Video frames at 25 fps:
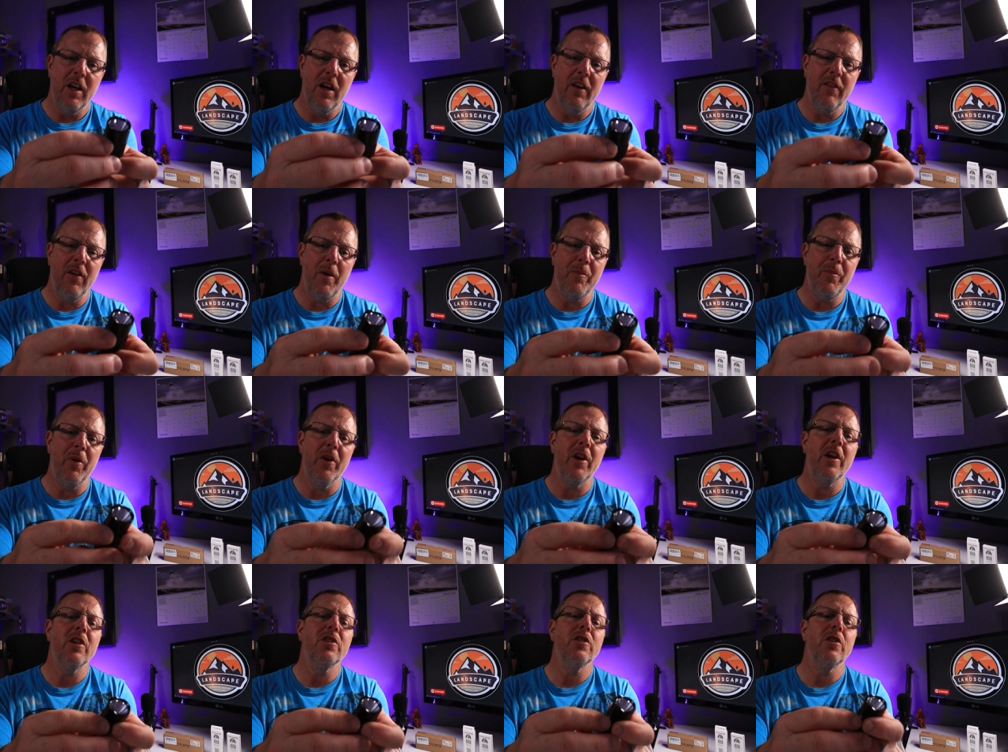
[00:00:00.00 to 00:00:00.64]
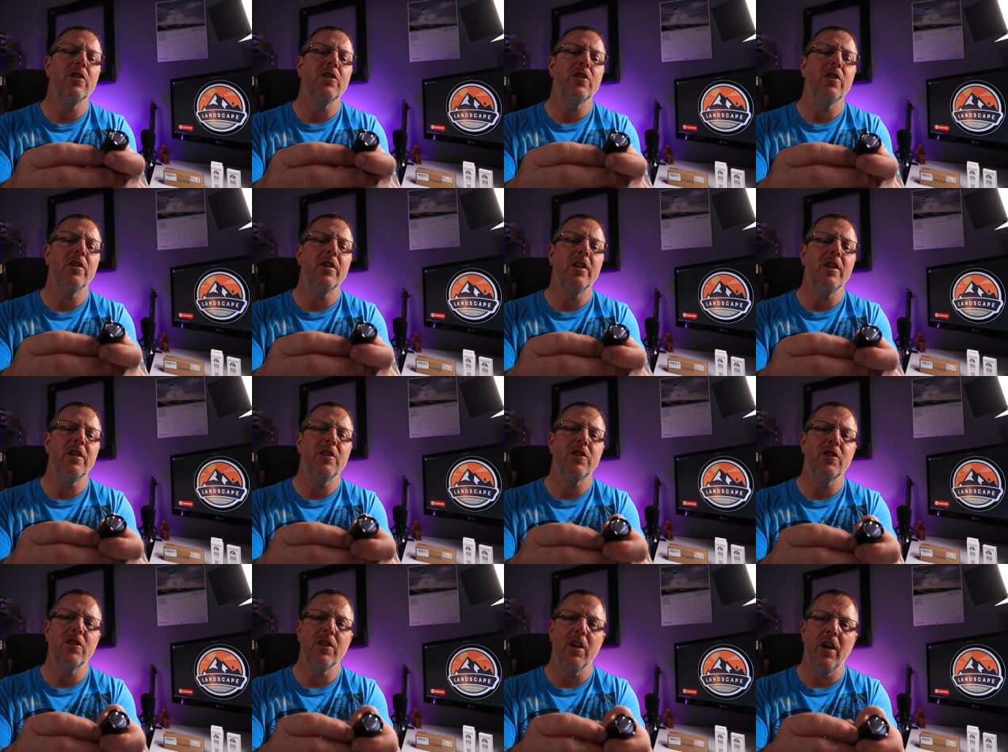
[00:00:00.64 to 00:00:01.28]
If I put this onto
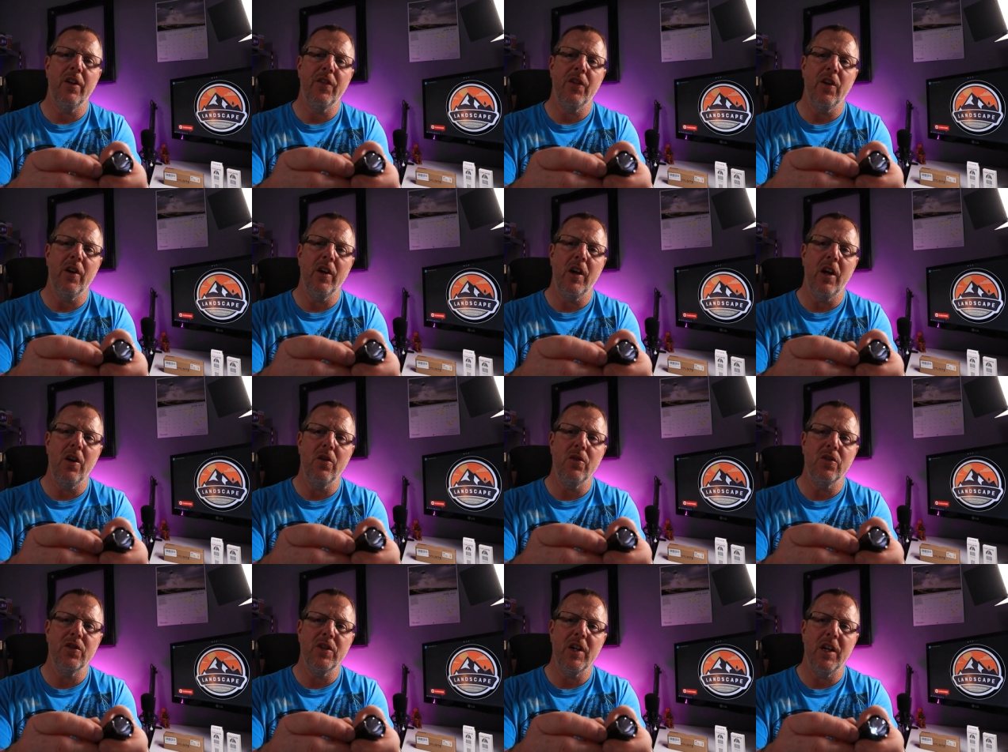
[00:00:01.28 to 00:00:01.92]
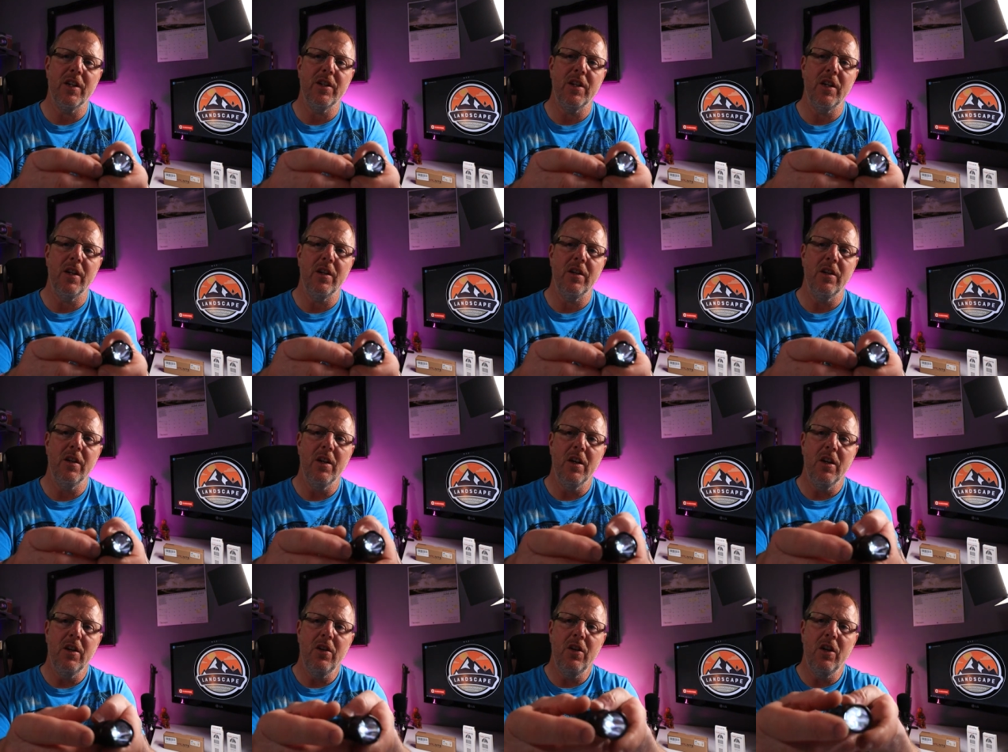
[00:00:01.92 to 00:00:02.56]
this, the low
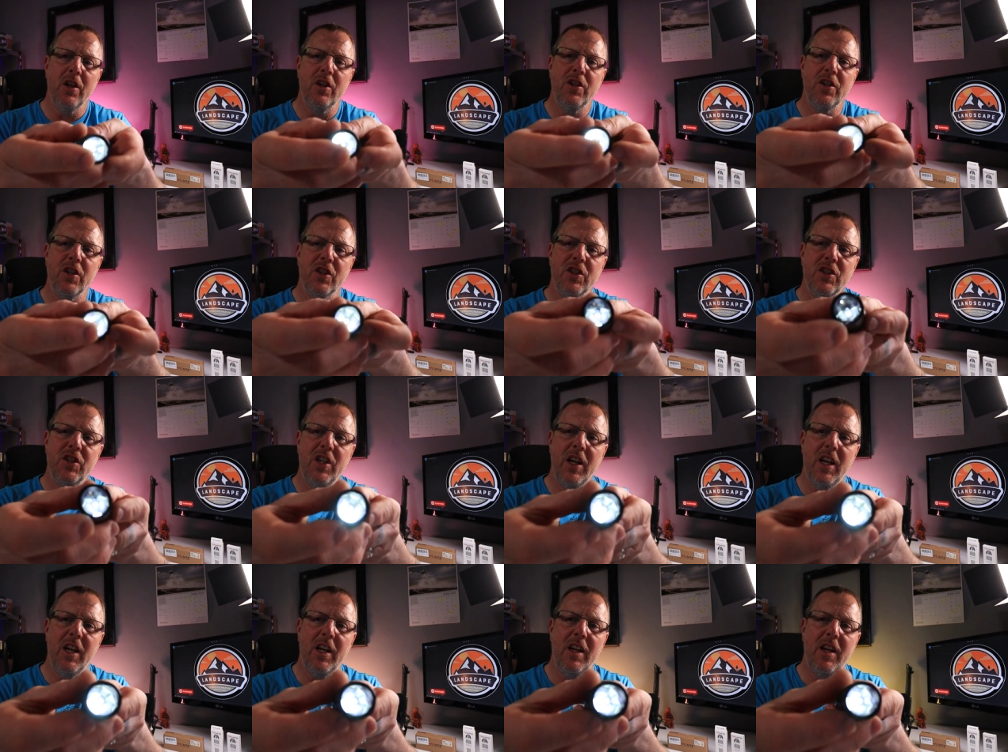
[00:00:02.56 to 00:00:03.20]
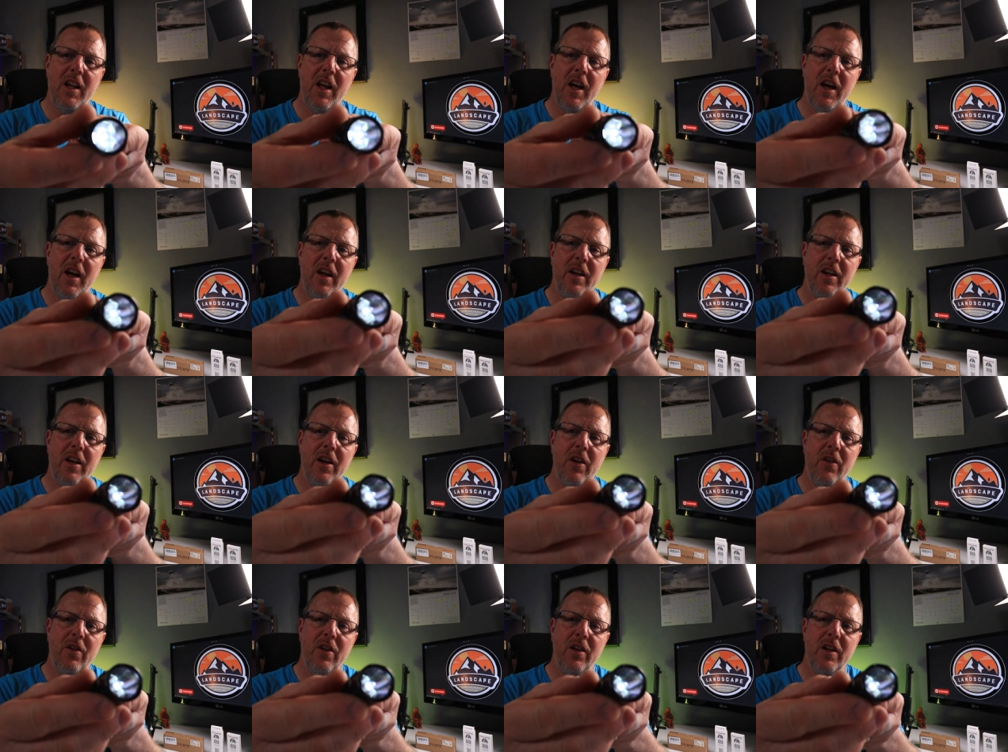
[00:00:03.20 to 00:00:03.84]
setting, you can just see in there,
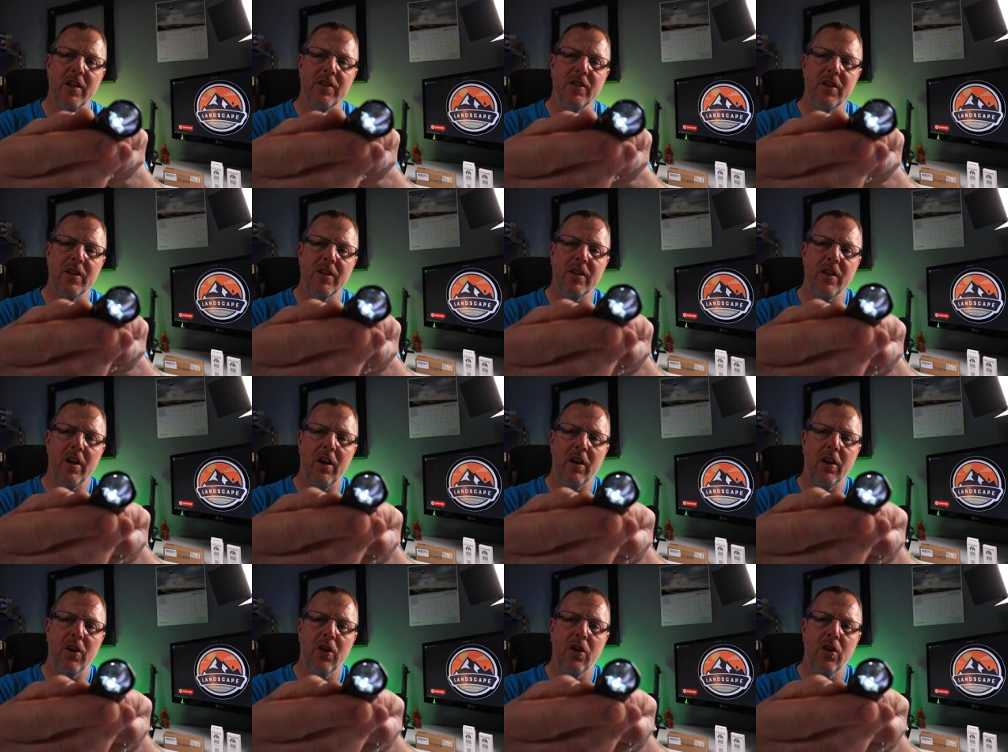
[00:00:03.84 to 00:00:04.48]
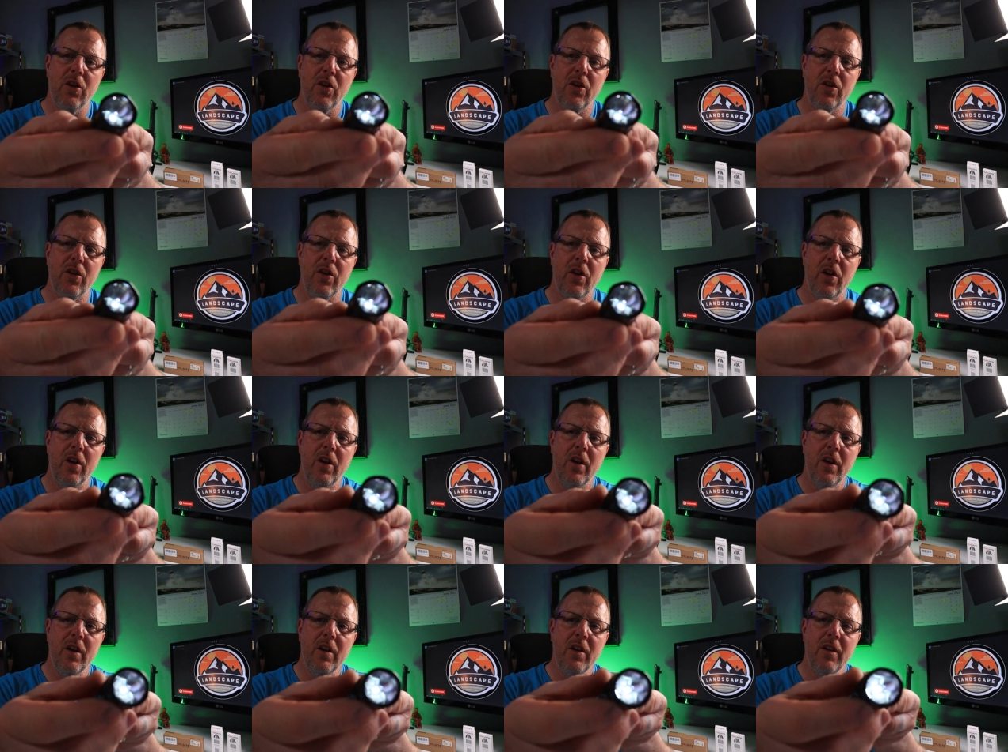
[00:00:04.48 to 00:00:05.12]
you know, there's a, a good
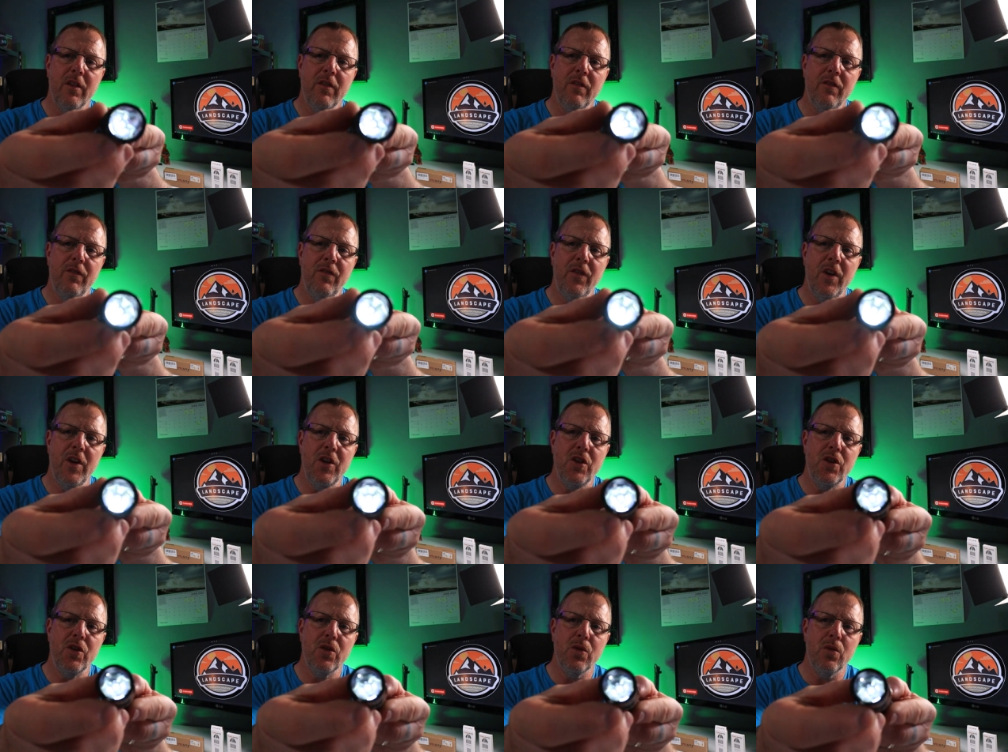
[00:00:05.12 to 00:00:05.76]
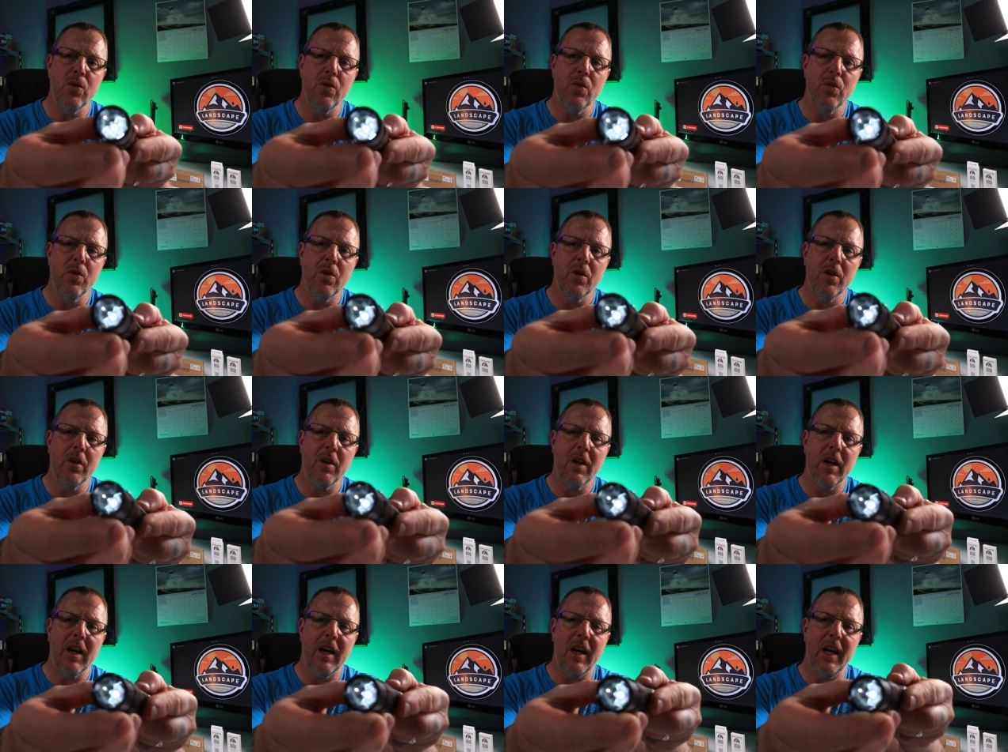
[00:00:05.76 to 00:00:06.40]
visual
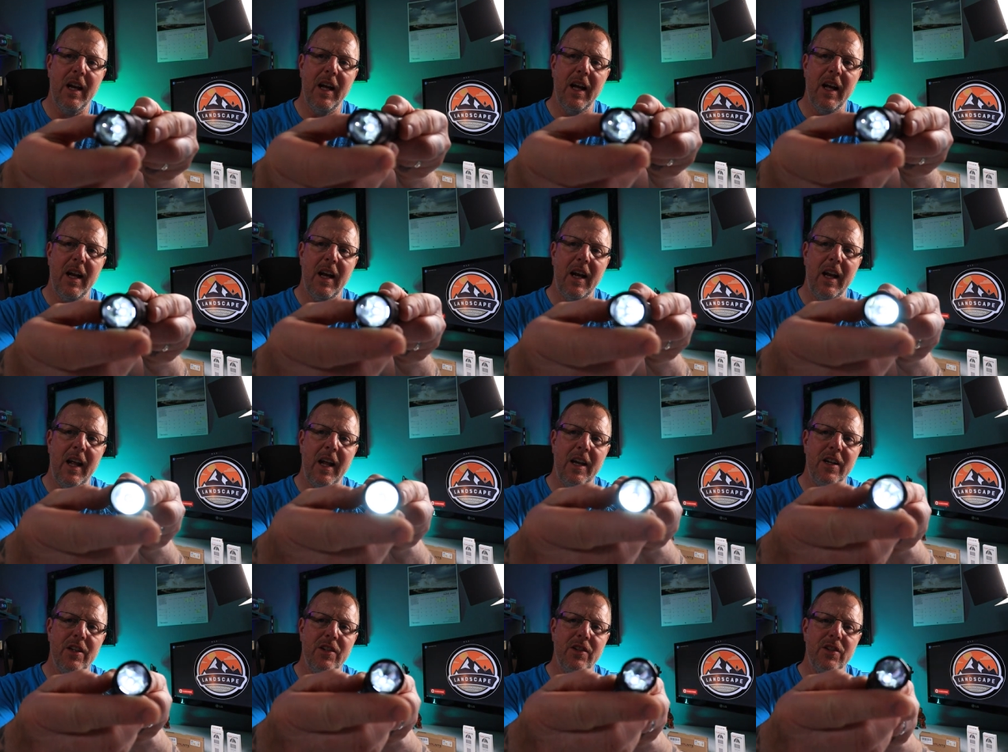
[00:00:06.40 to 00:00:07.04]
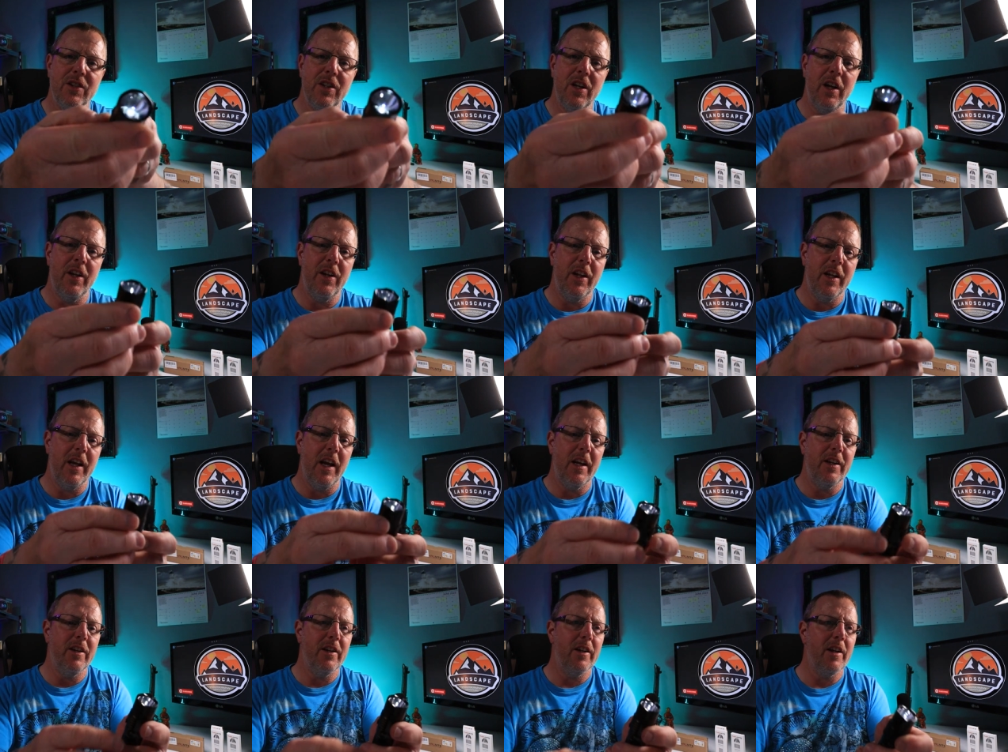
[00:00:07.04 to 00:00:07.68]
clear lens at
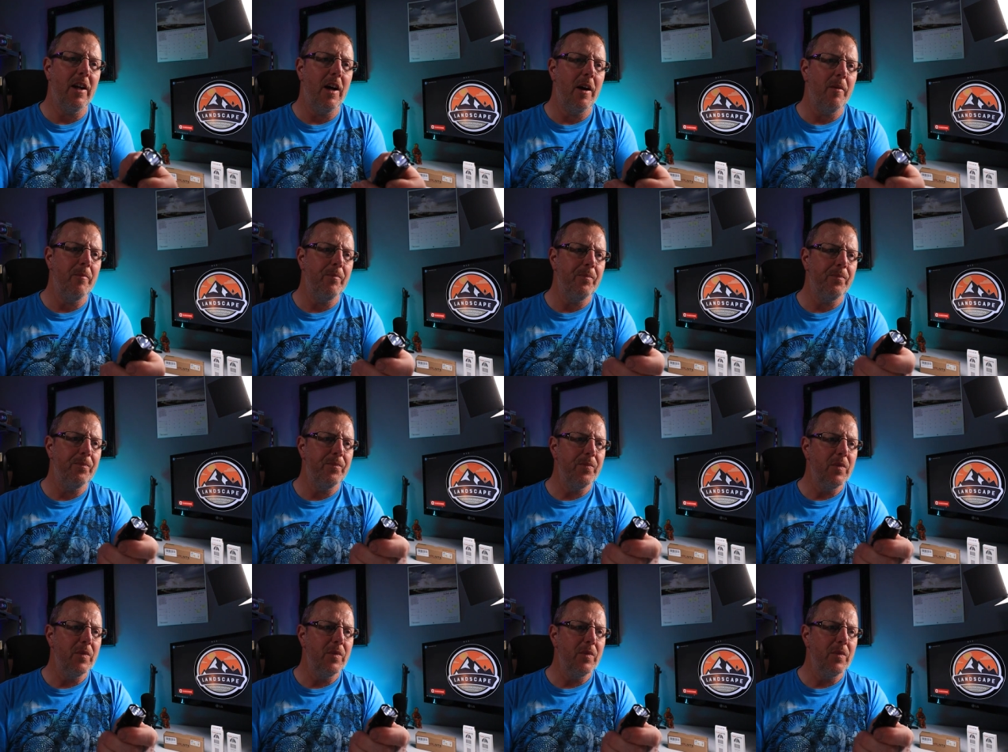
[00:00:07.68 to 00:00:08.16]
the end of that.